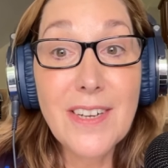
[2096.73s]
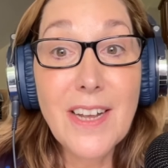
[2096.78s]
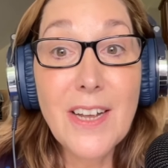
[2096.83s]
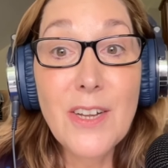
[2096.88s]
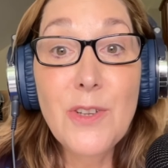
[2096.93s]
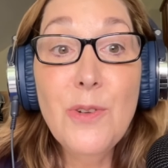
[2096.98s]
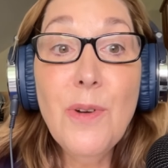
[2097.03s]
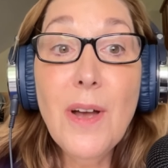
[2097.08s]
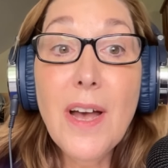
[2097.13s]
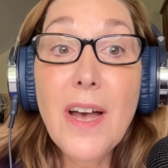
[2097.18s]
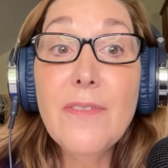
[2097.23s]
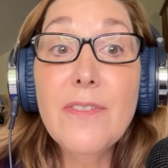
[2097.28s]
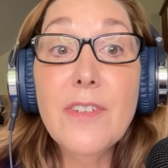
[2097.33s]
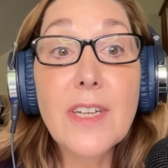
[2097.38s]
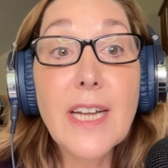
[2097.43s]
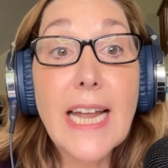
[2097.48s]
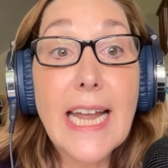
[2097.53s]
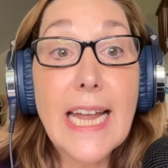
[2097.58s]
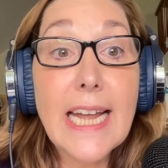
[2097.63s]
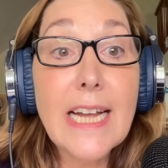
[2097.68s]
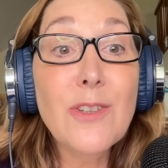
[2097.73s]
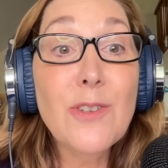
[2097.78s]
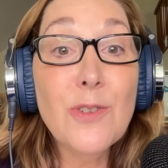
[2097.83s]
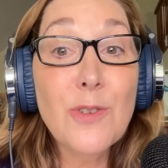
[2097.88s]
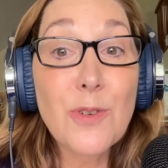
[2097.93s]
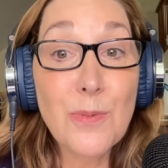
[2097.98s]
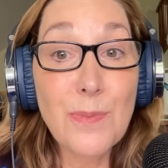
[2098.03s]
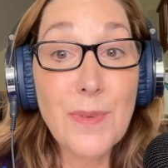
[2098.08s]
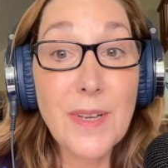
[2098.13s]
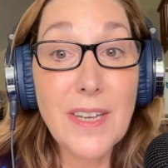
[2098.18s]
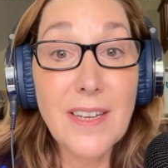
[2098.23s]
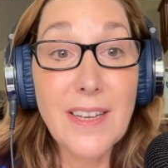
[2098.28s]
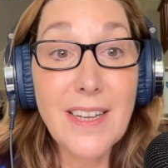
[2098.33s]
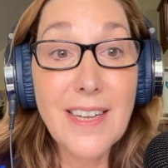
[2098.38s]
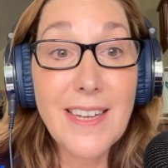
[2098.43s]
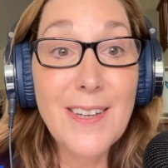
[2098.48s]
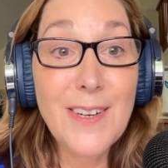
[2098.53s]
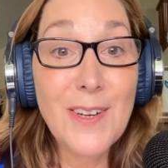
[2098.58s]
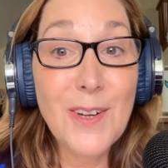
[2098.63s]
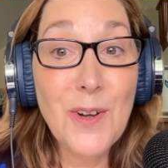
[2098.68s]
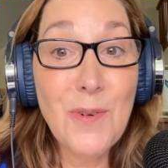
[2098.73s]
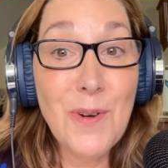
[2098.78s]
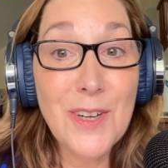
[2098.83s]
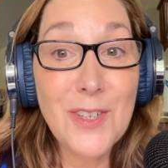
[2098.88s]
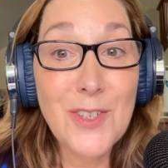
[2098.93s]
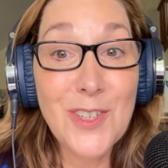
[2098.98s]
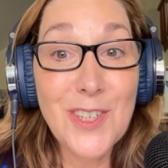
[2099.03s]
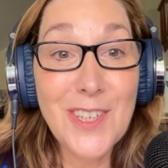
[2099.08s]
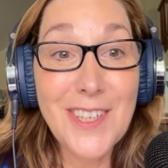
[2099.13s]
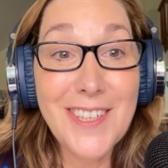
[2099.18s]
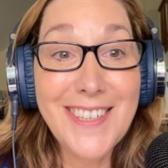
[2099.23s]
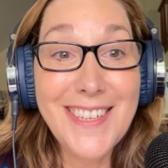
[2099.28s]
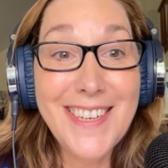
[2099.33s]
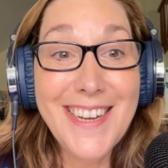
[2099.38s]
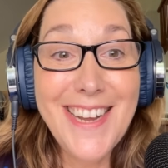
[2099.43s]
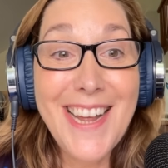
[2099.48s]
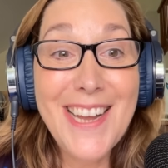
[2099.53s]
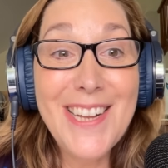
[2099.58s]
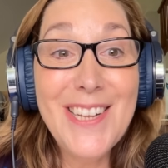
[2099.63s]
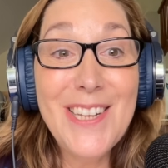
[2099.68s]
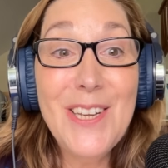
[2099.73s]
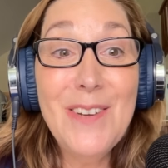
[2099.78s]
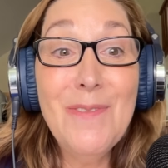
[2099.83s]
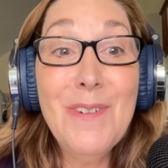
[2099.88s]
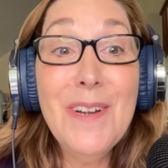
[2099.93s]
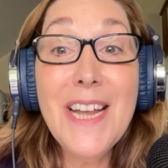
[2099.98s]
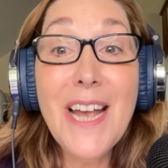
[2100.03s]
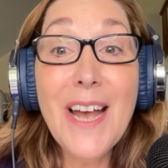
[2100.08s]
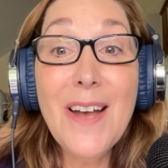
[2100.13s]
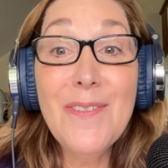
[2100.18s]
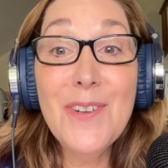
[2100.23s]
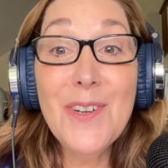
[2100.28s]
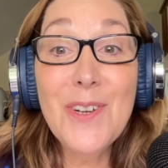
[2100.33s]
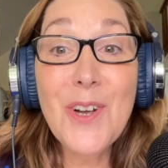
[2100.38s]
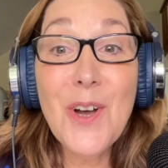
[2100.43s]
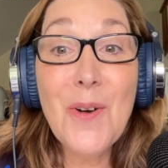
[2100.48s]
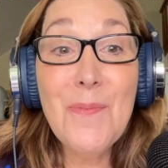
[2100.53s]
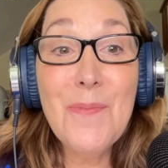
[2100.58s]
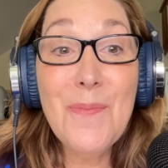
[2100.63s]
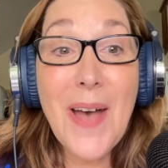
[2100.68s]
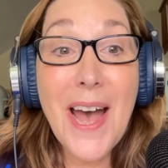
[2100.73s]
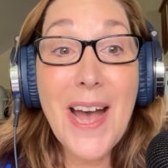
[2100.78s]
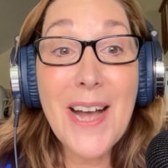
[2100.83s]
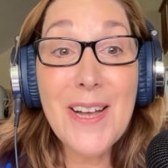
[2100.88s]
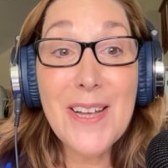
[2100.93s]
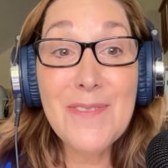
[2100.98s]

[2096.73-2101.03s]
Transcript: and you have to answer me in a question, and we have to go back and